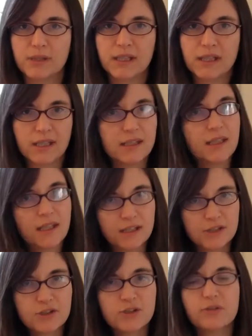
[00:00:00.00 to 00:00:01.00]
kidney
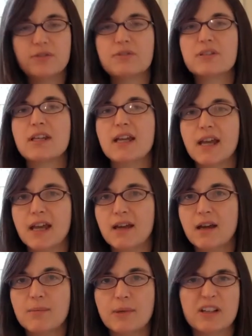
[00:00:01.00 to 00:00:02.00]
issues,
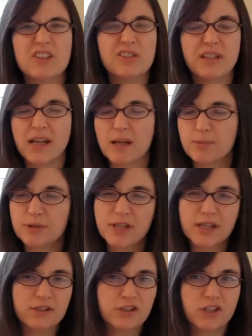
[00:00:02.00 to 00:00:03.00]
including
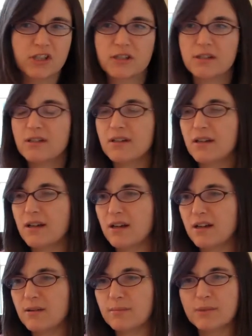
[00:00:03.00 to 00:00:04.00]
hypertension,
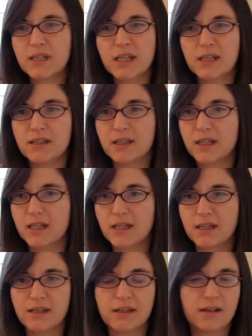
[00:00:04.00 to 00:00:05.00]

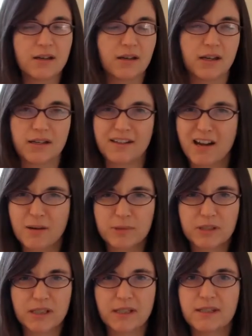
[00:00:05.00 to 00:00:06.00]
kidney
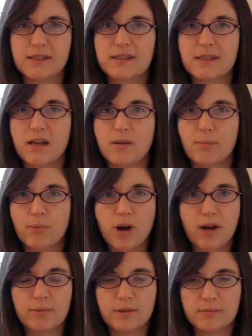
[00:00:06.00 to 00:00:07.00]
anomalies,
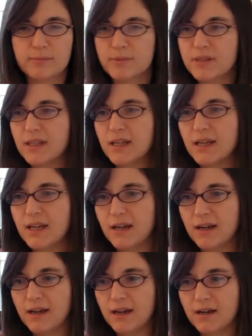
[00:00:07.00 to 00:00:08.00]
problems,
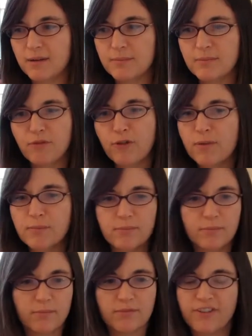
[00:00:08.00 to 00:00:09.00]

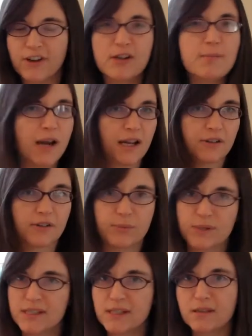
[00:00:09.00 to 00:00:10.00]
from very minor,
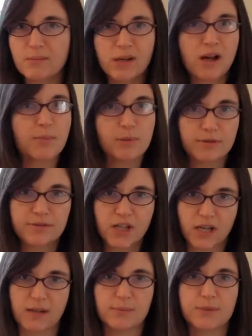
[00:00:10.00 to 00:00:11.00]
we see them a couple of
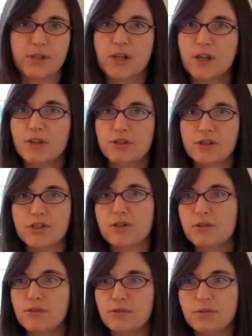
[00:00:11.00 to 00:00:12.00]
times,
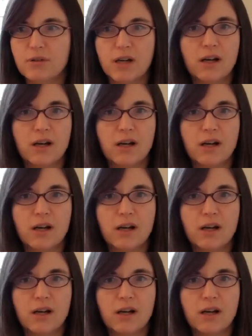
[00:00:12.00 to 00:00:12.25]
to